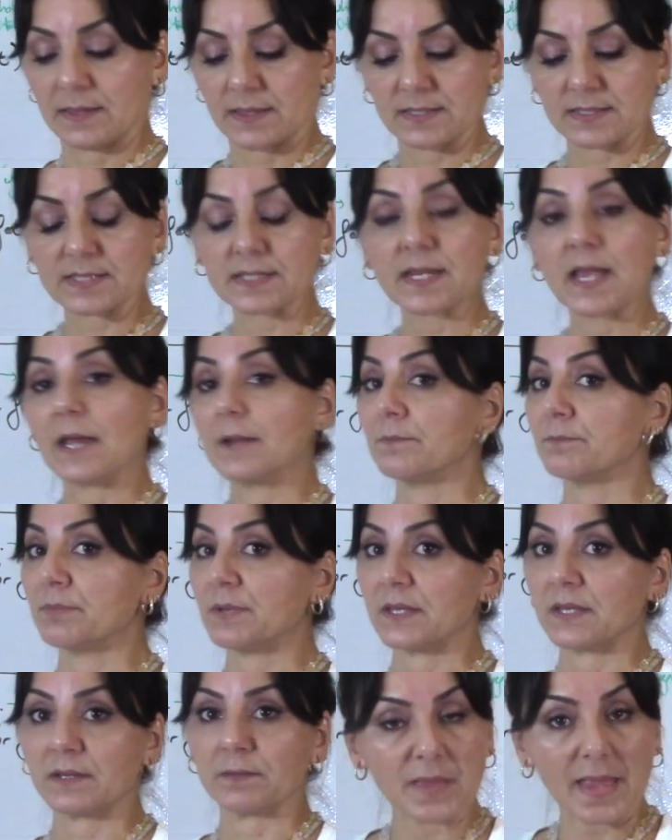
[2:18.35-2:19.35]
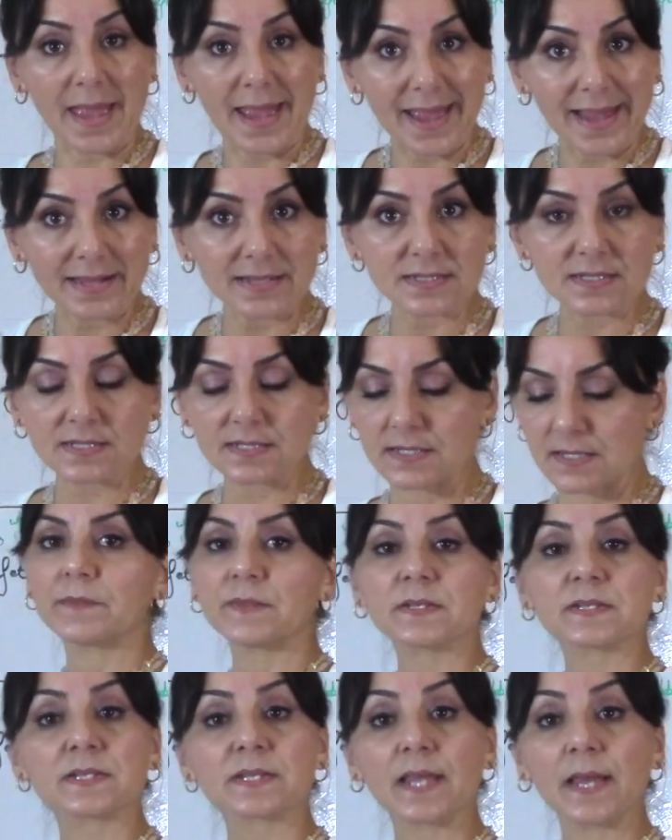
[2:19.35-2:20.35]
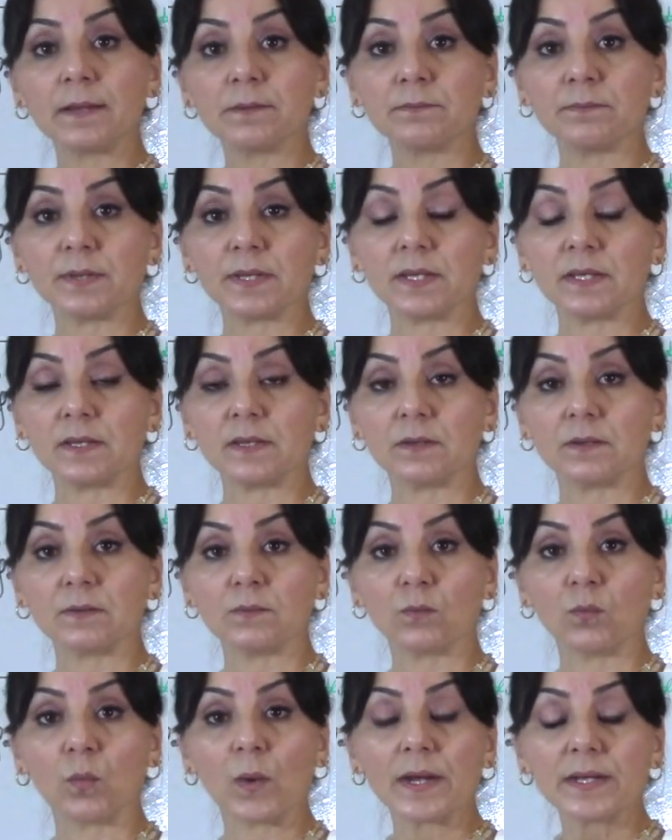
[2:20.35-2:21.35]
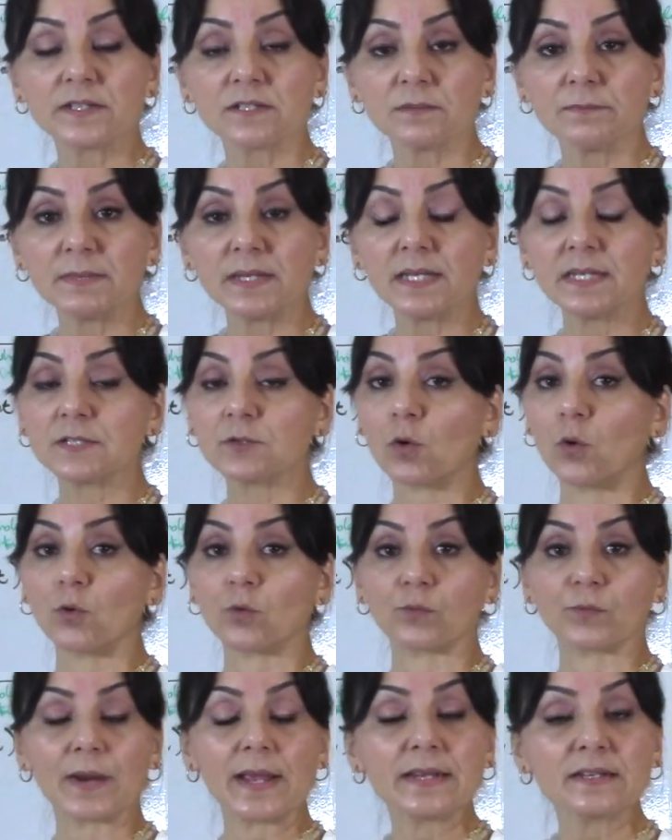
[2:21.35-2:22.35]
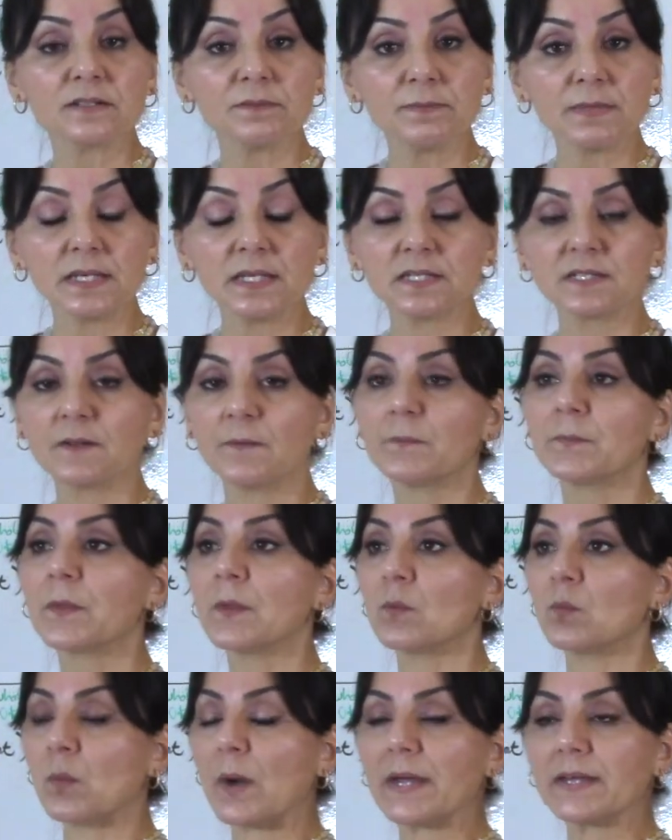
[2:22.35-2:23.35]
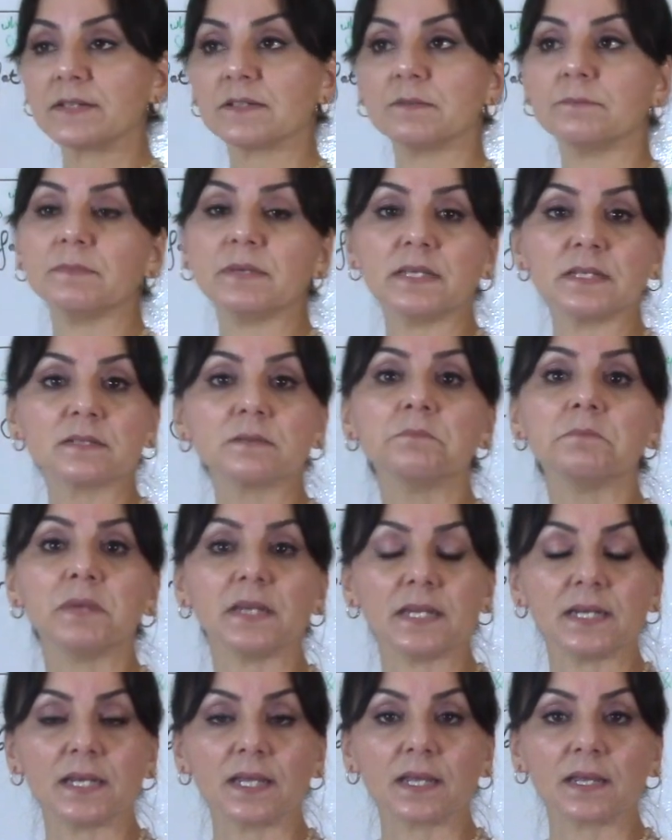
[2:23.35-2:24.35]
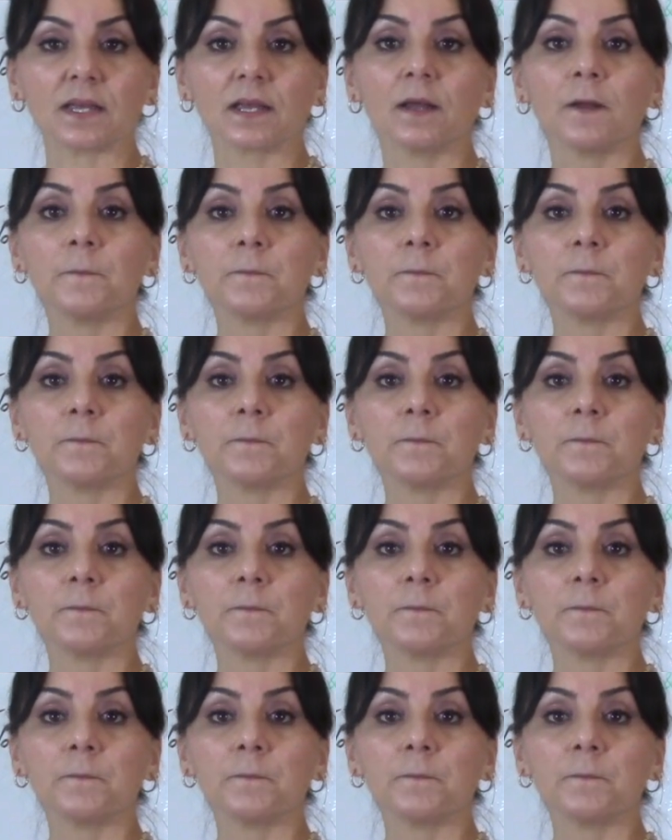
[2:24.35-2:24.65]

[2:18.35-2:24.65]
This can be eggs, this can be white meat or red meat. White meat meaning